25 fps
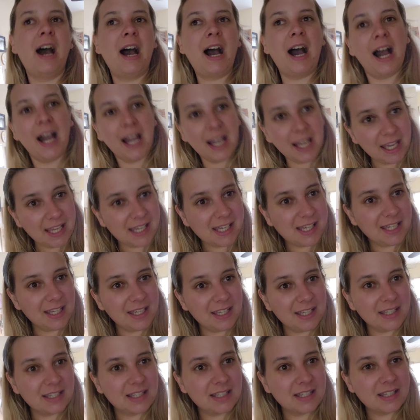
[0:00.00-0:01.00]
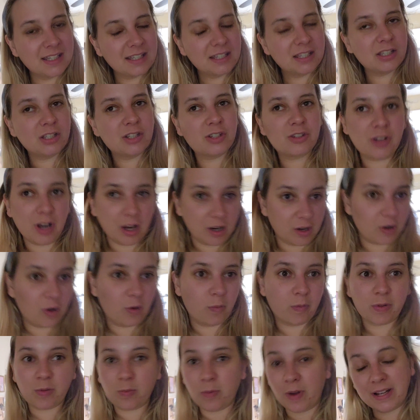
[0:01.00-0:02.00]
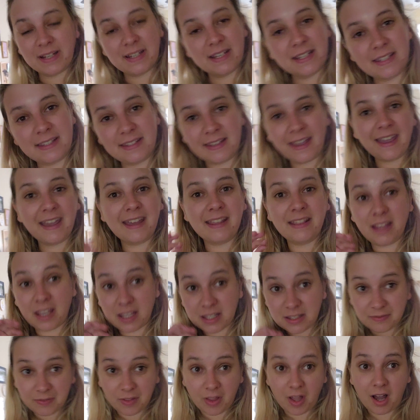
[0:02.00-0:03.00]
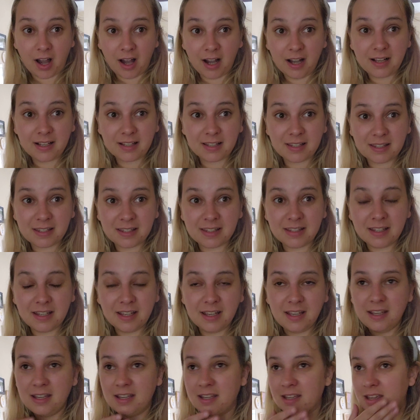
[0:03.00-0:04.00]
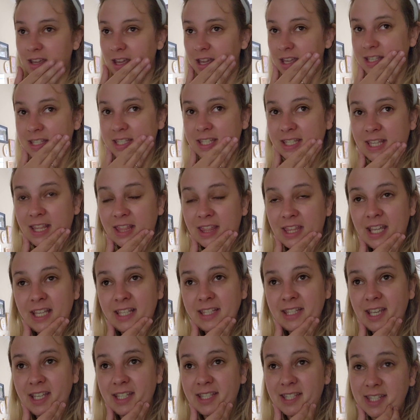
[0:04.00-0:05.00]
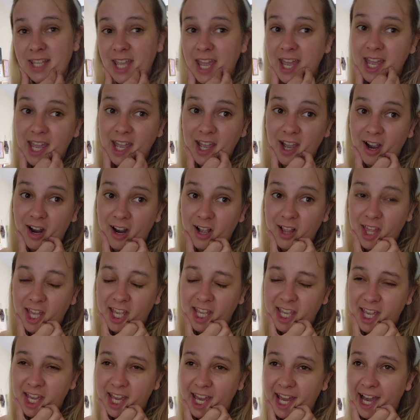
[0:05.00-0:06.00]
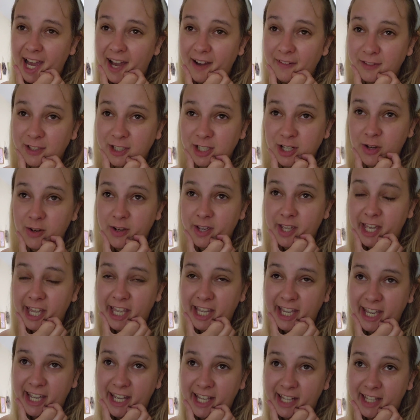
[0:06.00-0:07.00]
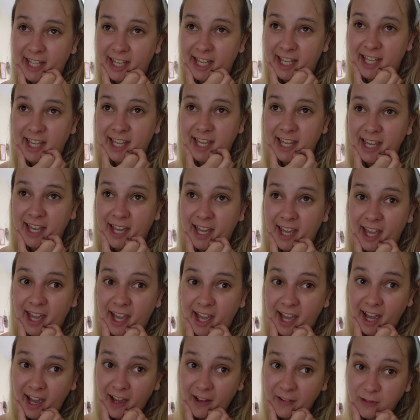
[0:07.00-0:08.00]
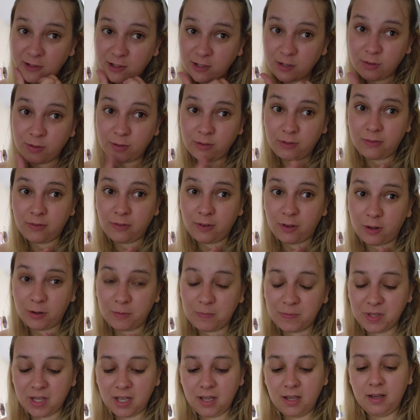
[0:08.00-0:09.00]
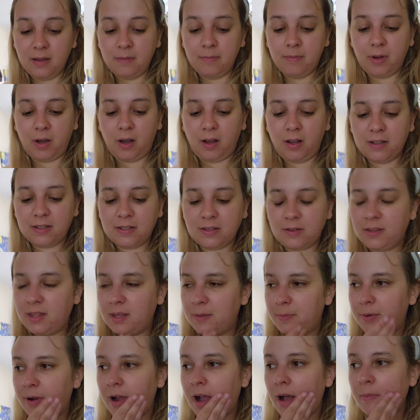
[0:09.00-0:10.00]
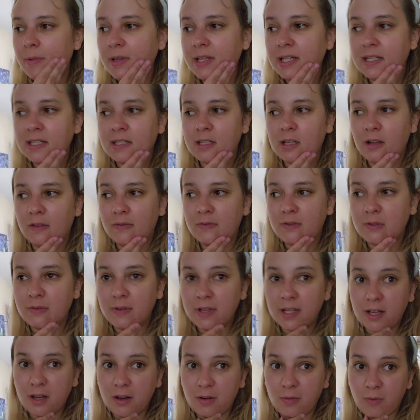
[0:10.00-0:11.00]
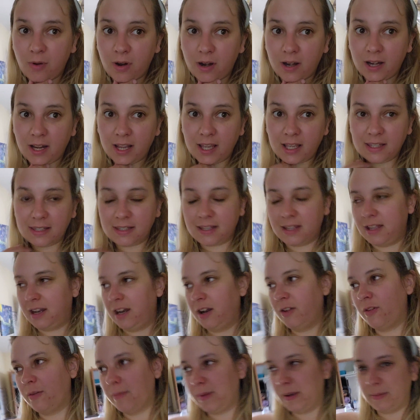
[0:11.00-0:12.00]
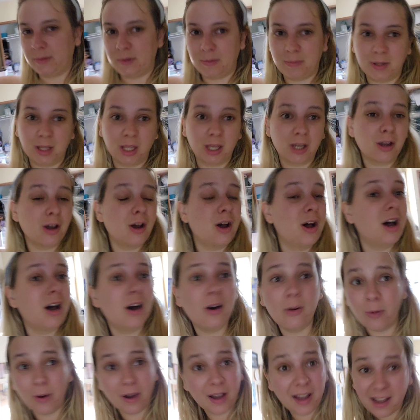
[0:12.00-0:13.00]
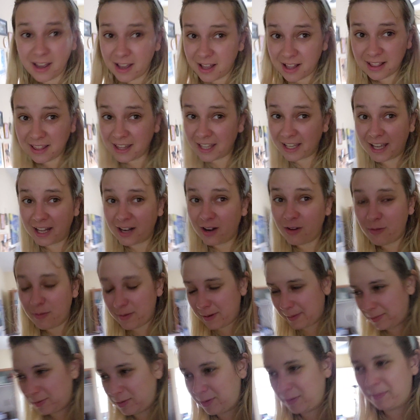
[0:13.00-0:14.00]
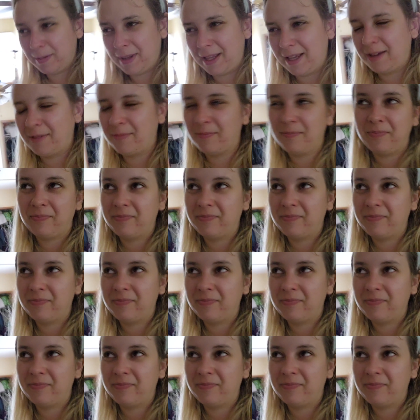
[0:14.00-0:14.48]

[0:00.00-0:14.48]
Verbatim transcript: I struggle with what to say in these vlogs because things I say are like half joking and like half truthful, but also they probably deserve trigger warnings. And I don't want people to be like, oh, like I don't want people to like